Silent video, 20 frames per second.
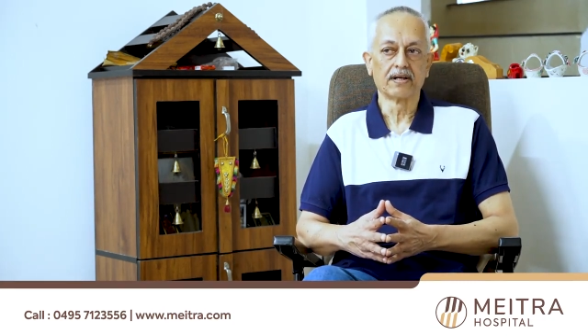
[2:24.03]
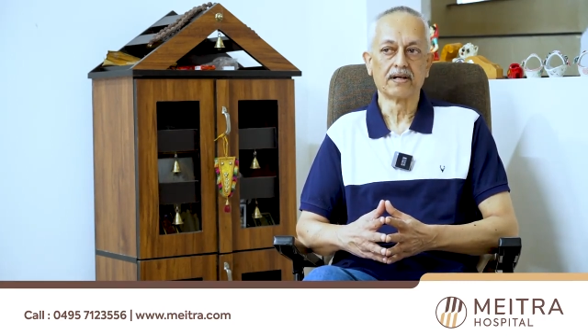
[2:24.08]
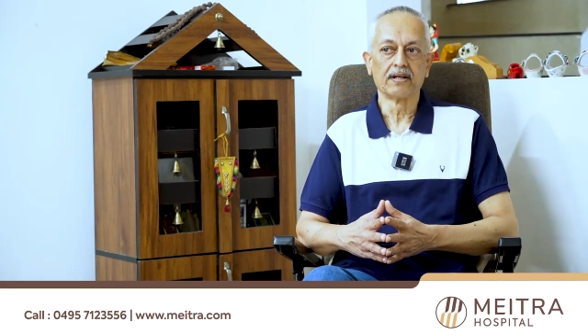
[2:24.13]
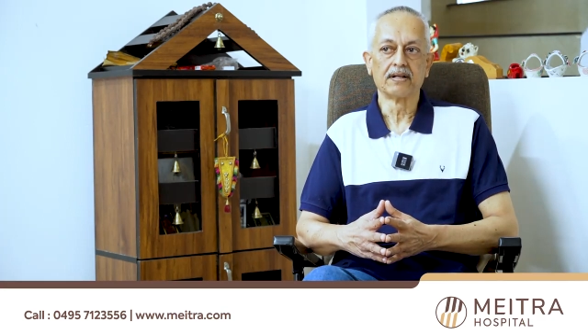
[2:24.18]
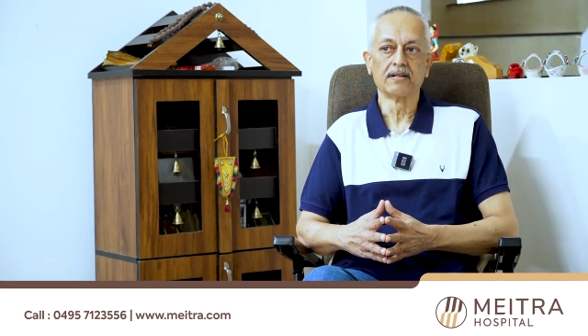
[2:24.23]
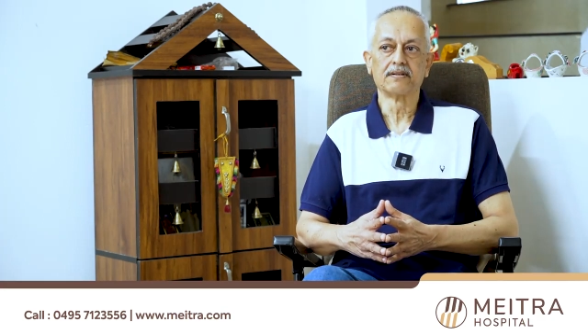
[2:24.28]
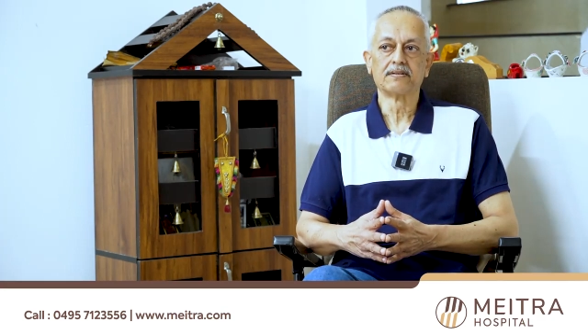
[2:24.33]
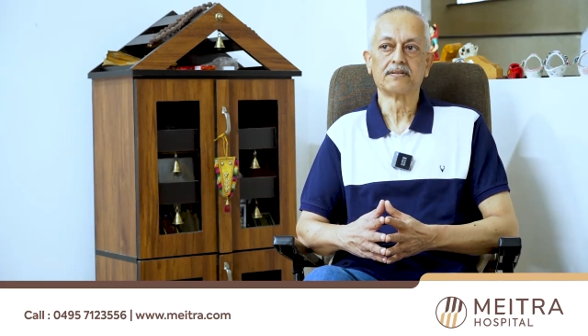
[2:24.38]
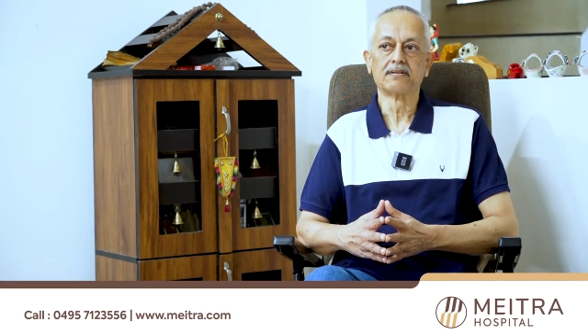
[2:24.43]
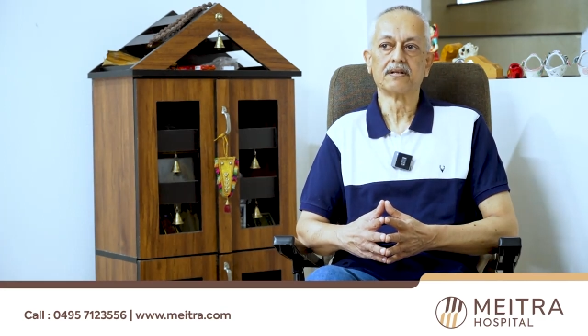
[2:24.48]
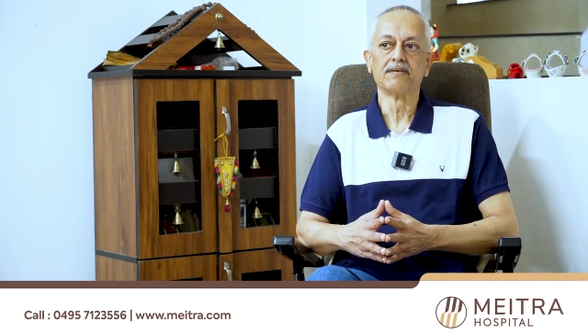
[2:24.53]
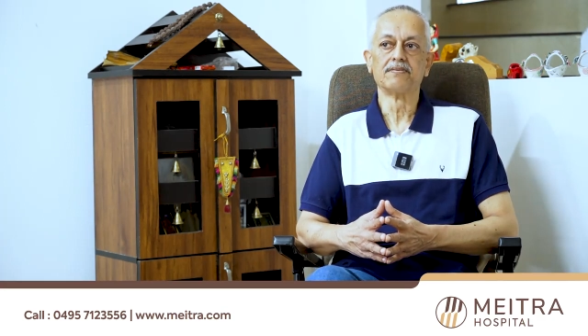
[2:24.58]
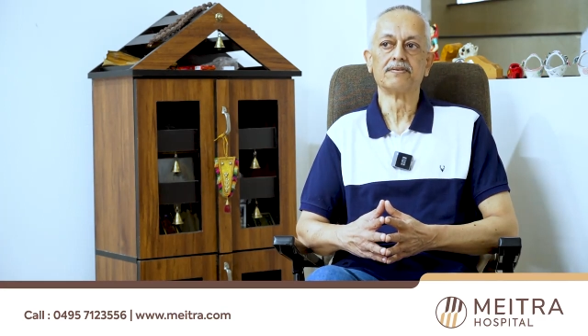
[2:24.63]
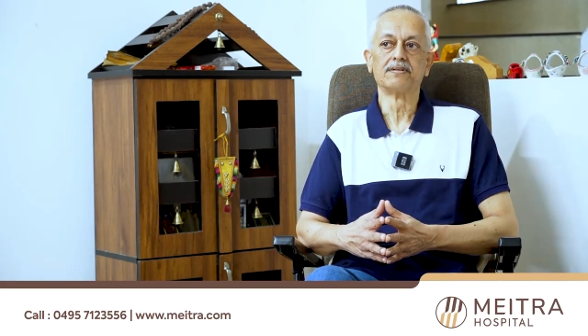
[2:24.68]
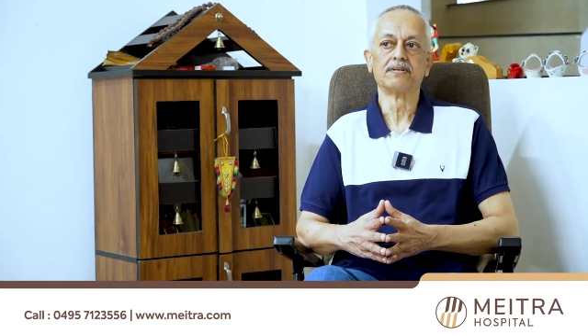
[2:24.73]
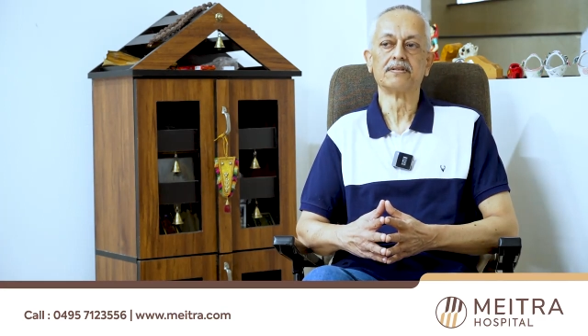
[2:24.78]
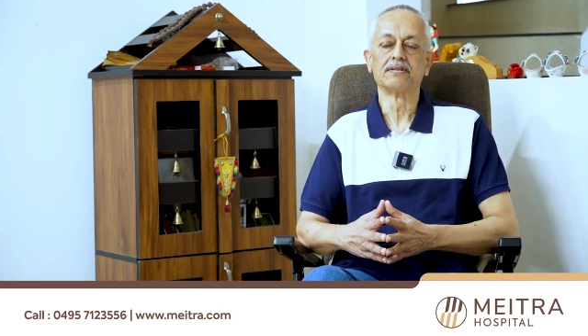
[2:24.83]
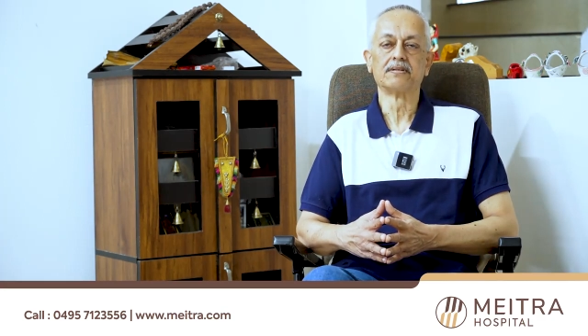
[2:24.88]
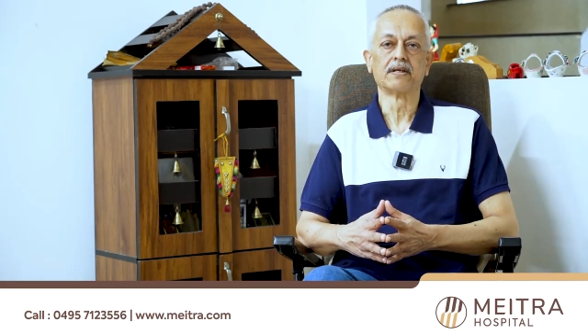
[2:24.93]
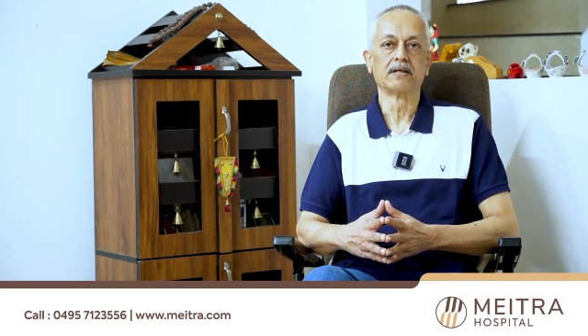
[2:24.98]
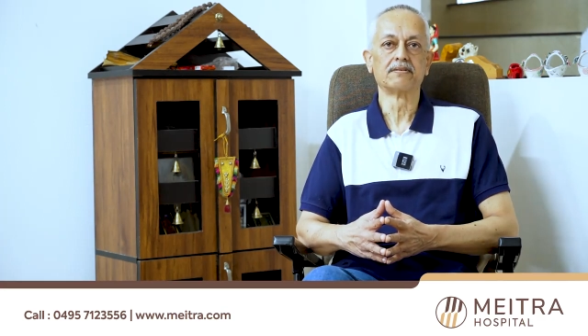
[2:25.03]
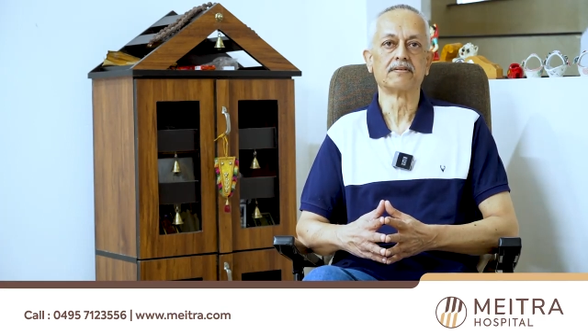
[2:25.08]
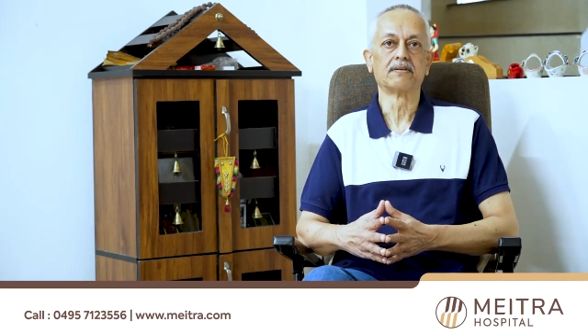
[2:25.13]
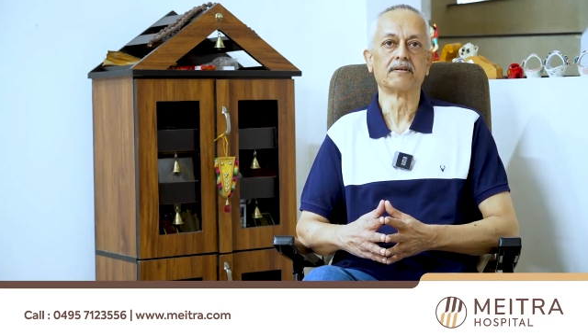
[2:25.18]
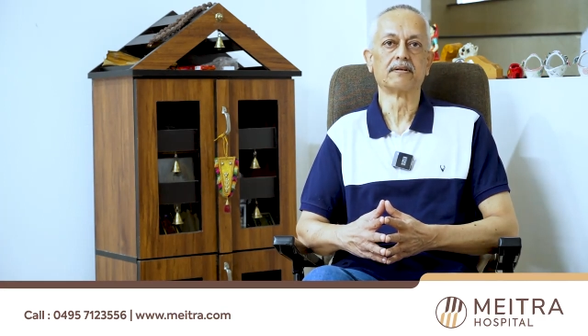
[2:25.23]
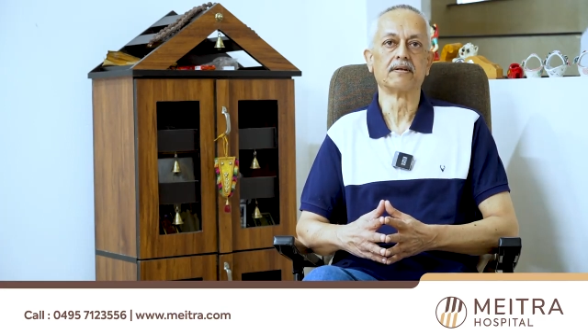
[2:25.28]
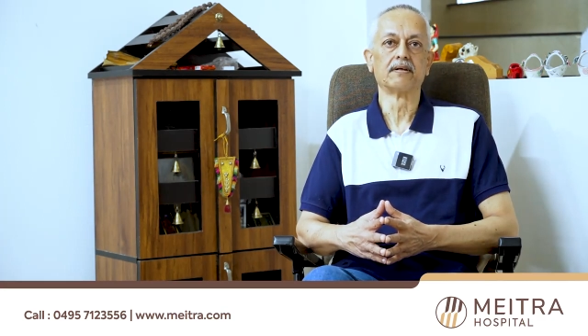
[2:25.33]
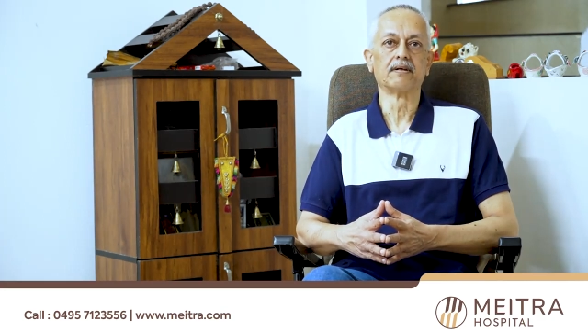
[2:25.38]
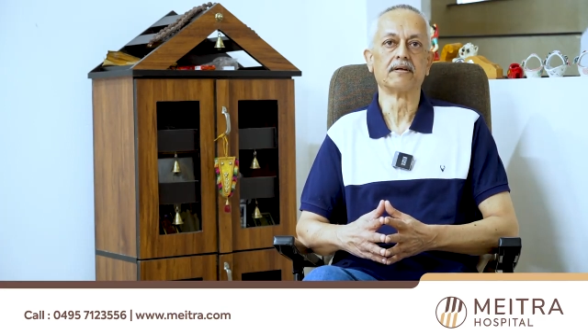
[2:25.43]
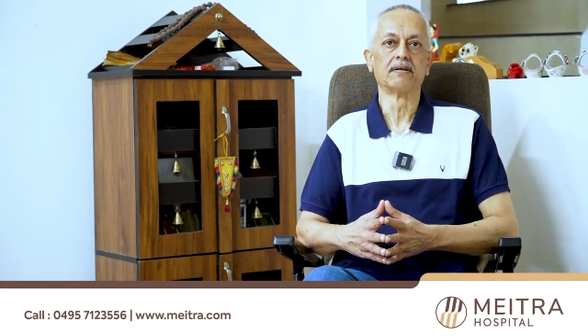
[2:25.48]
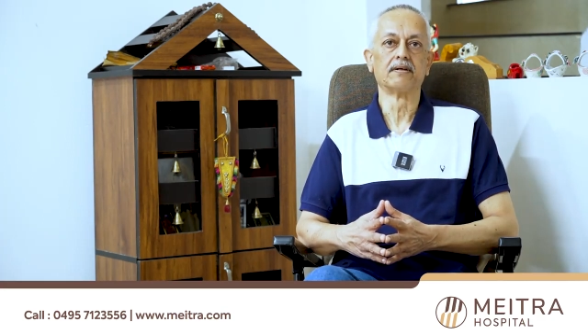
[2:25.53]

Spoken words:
health services, etc.